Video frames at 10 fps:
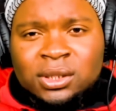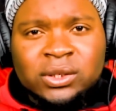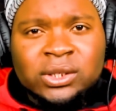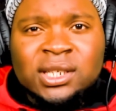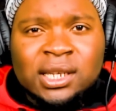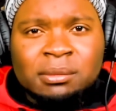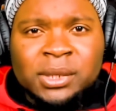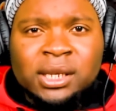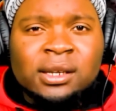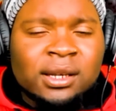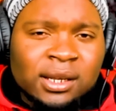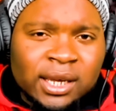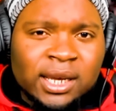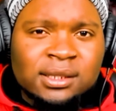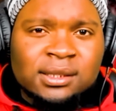You can DM me,
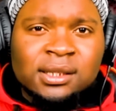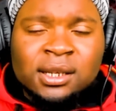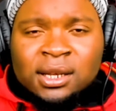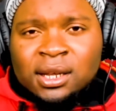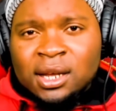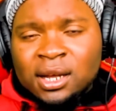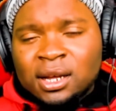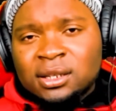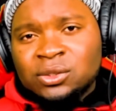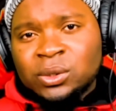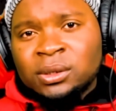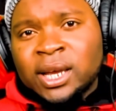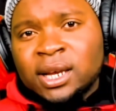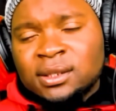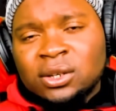
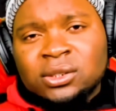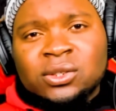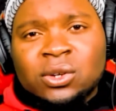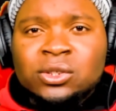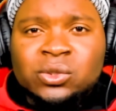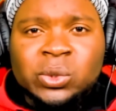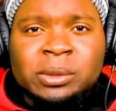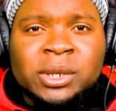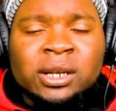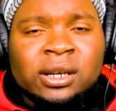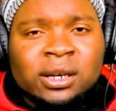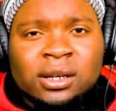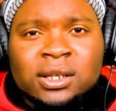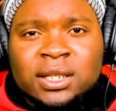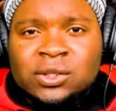X_Sweetyman
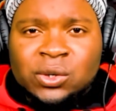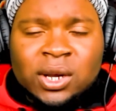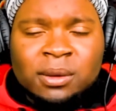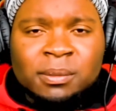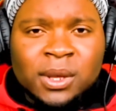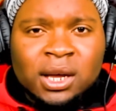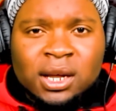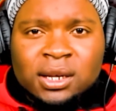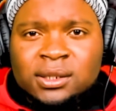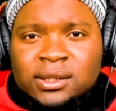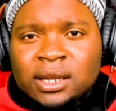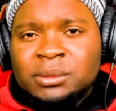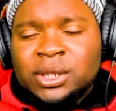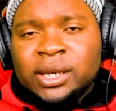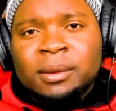on Instagram, send
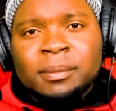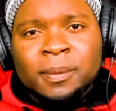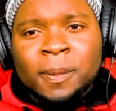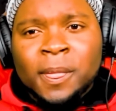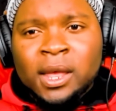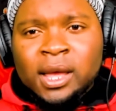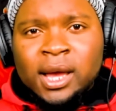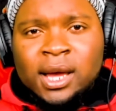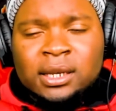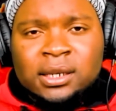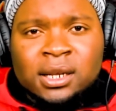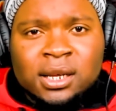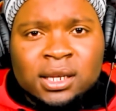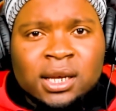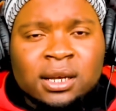me DM, and
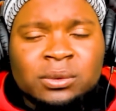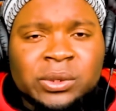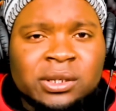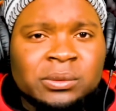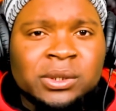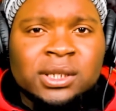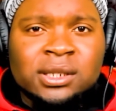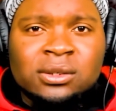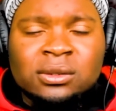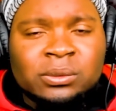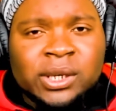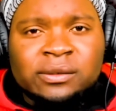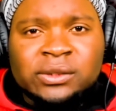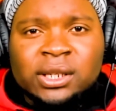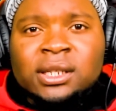we can work a deal,
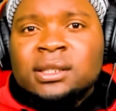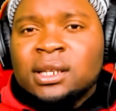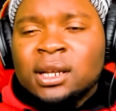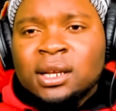whatever it is.